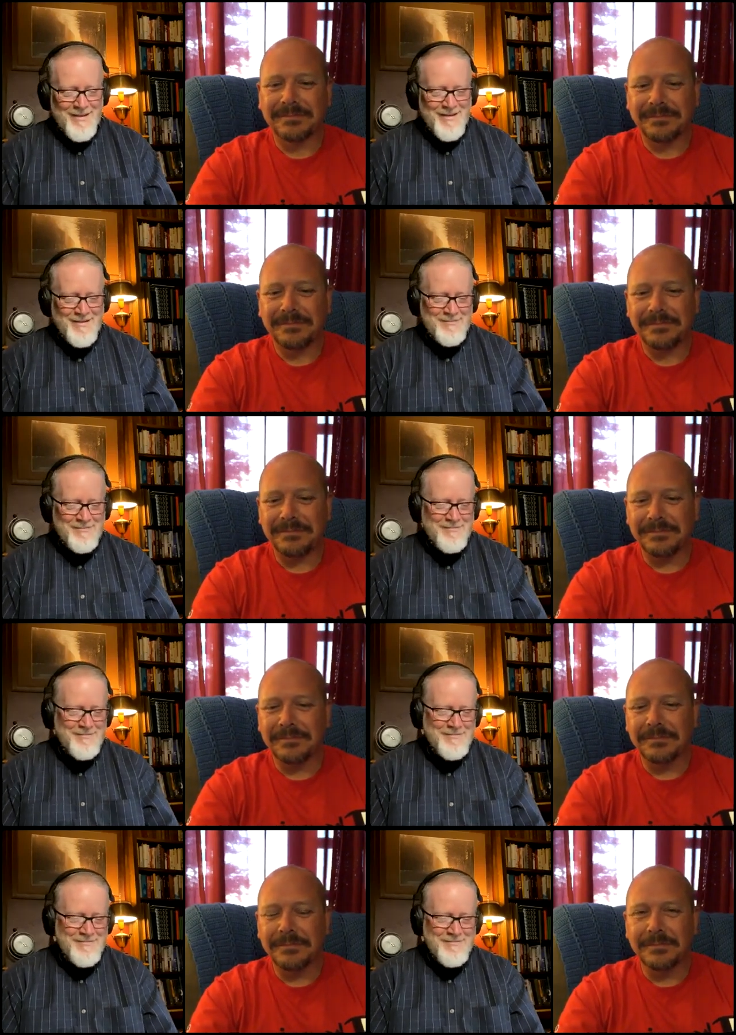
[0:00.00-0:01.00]
Speaker 1: Um,
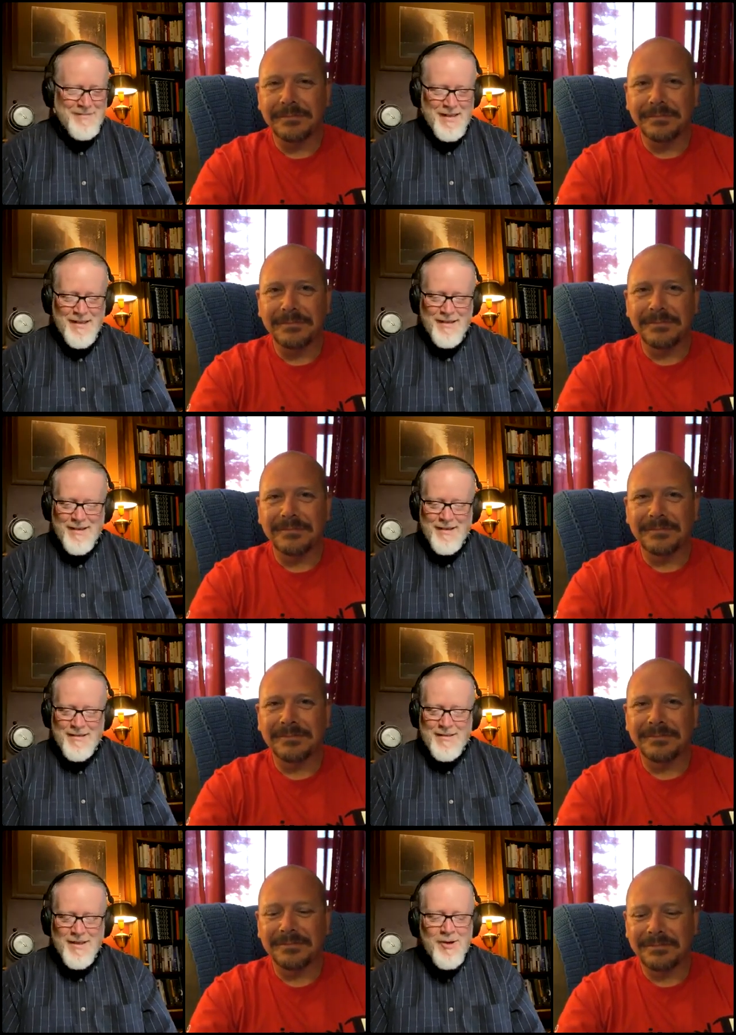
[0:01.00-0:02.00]

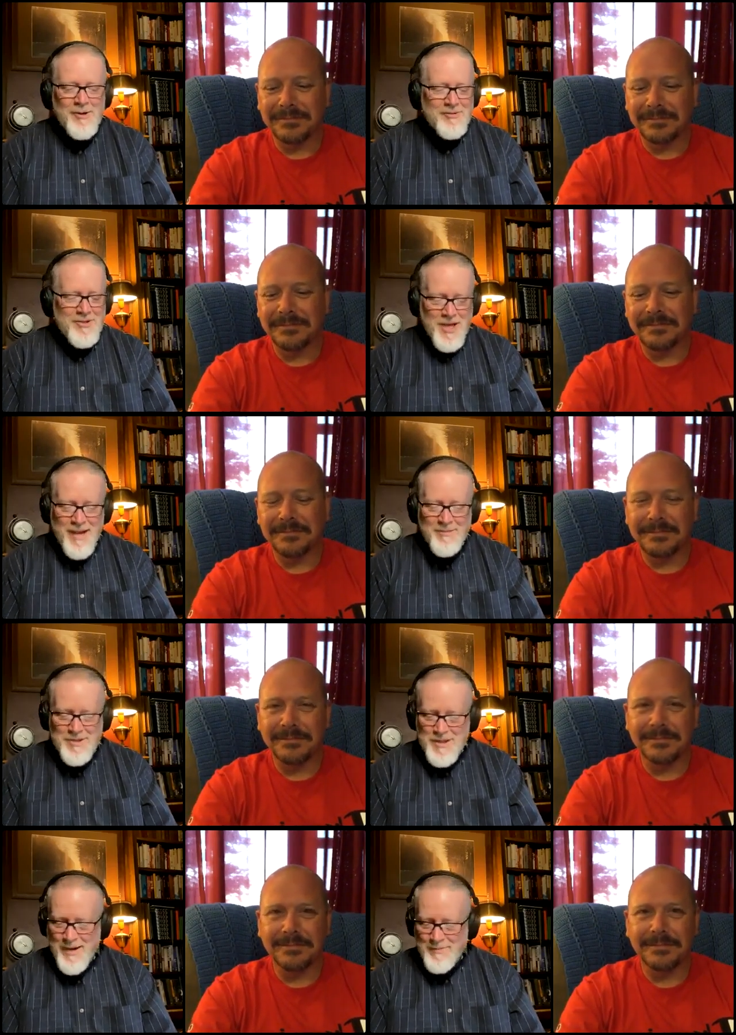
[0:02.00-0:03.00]
so,
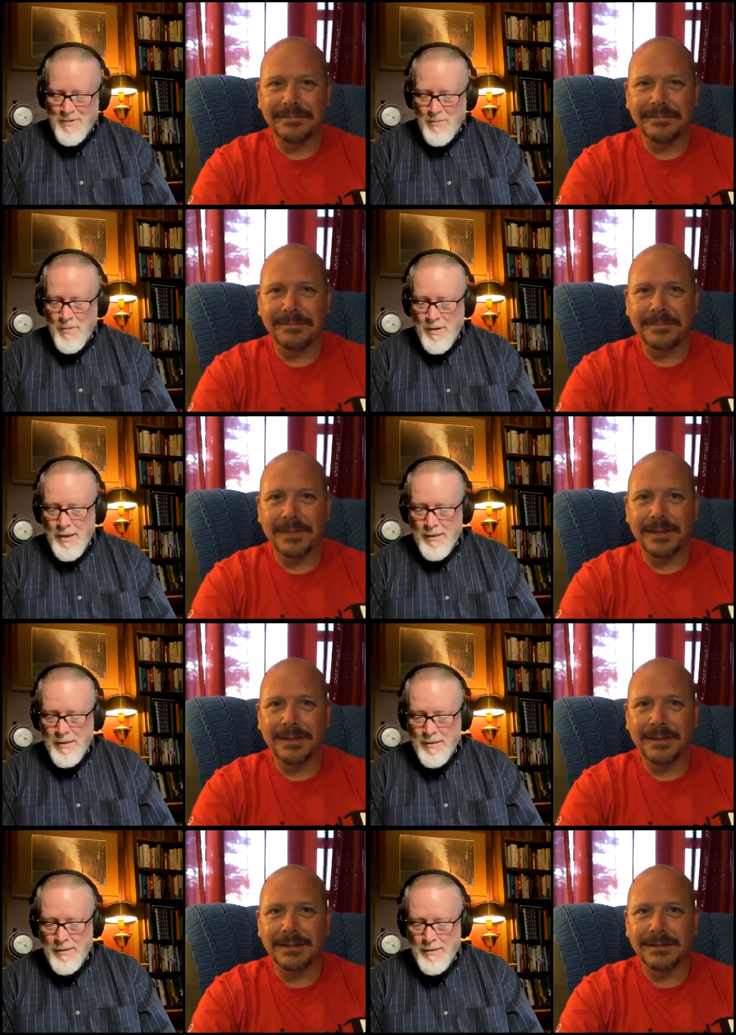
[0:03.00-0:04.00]
James chapter
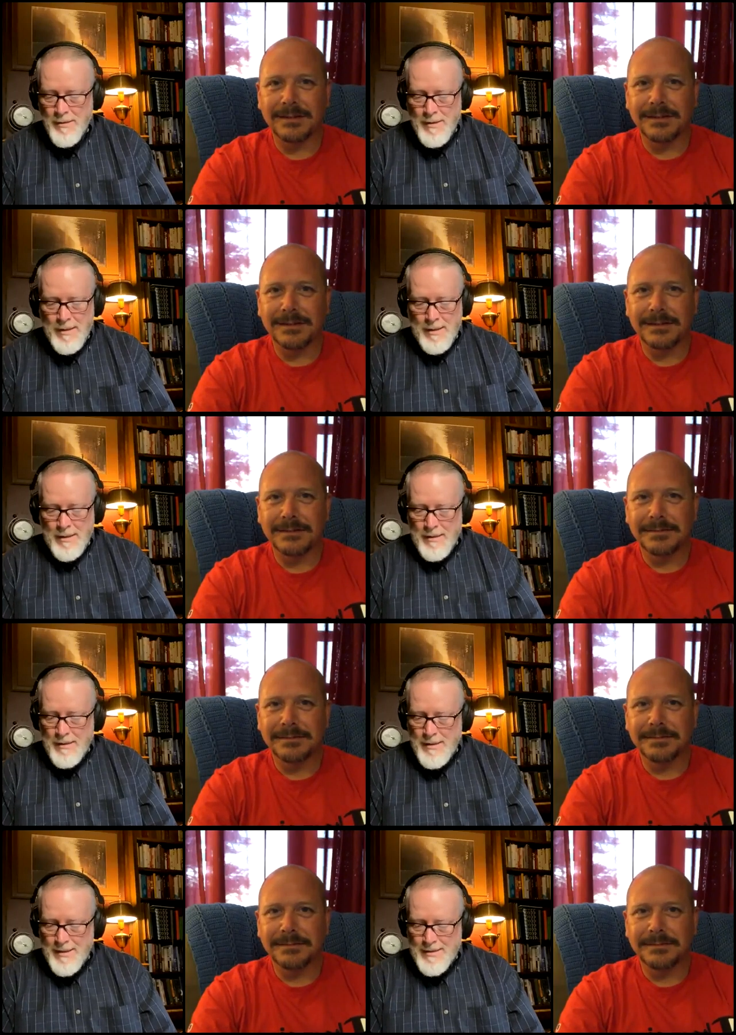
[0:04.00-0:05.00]
1.
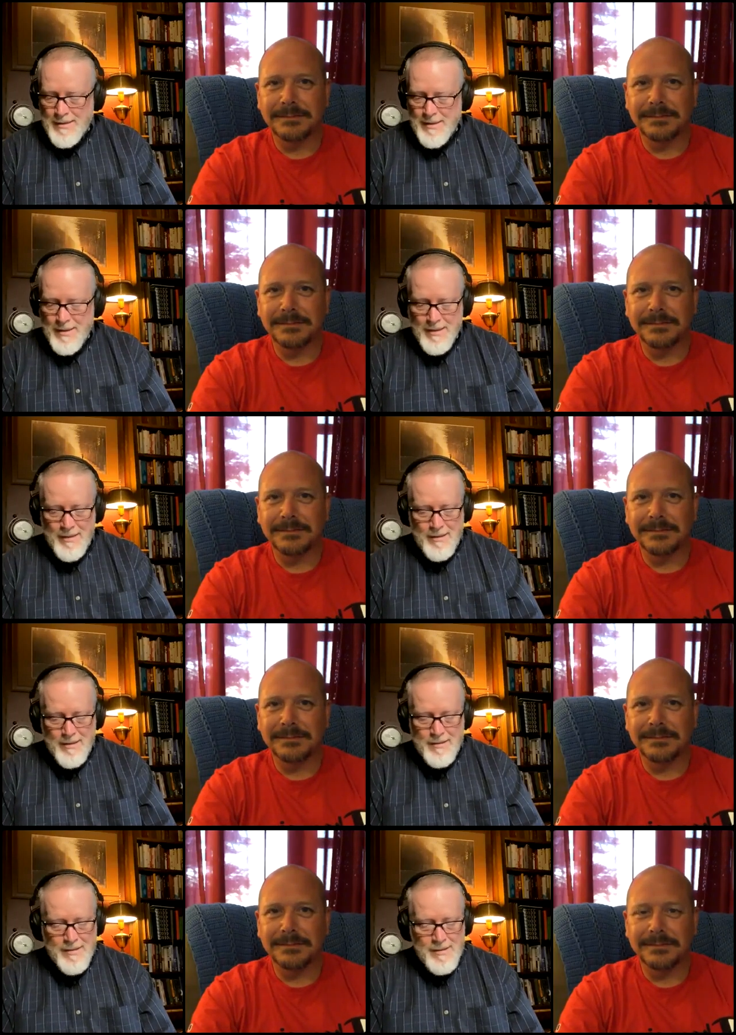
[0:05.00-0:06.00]
This
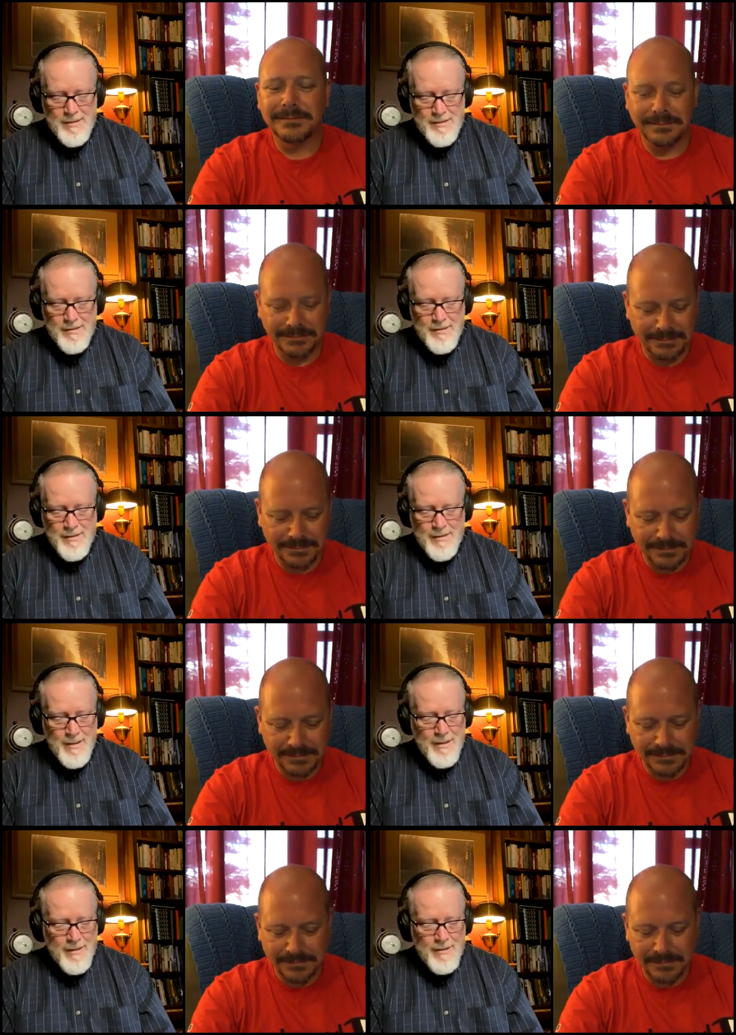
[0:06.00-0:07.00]
is,
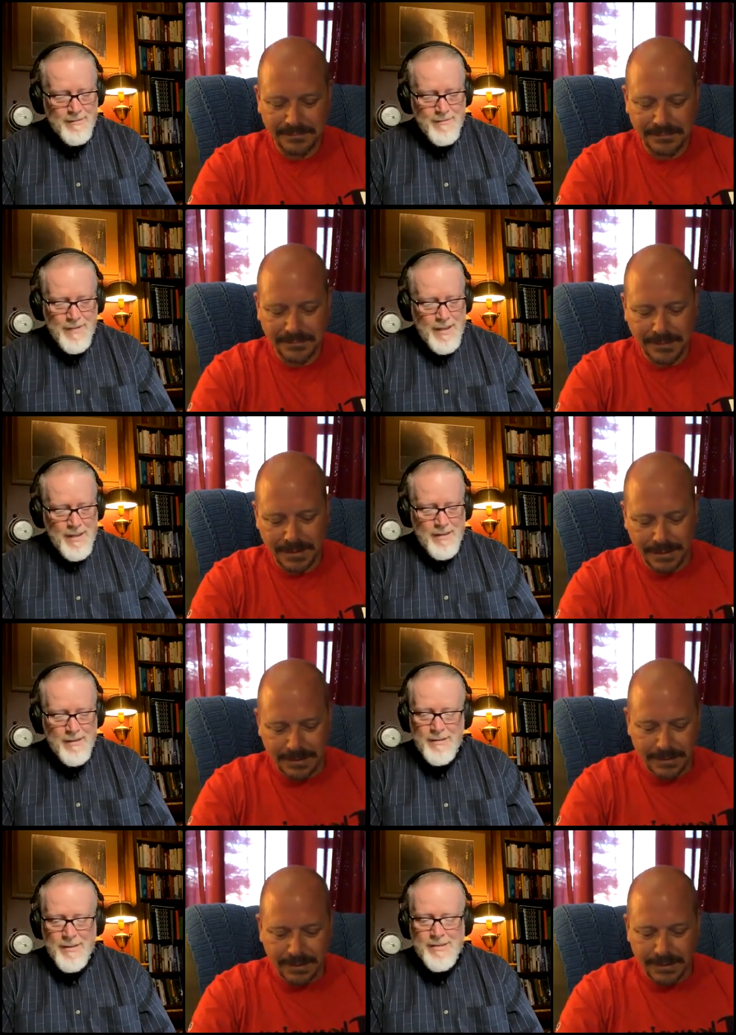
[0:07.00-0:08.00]
uh,
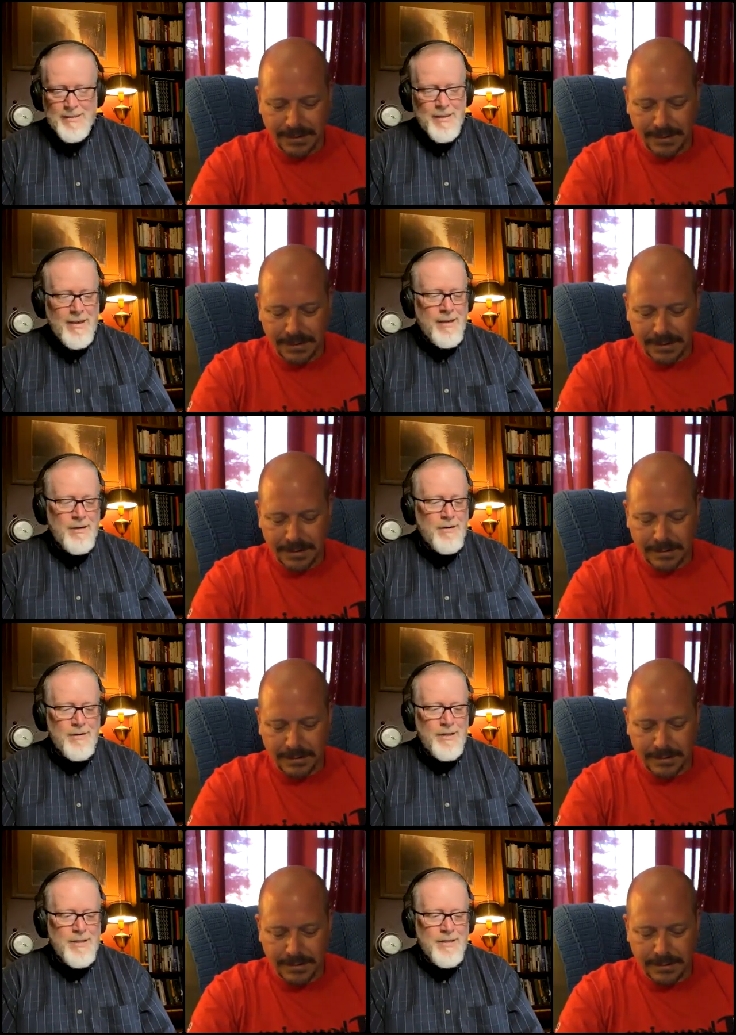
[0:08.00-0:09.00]
th- this letter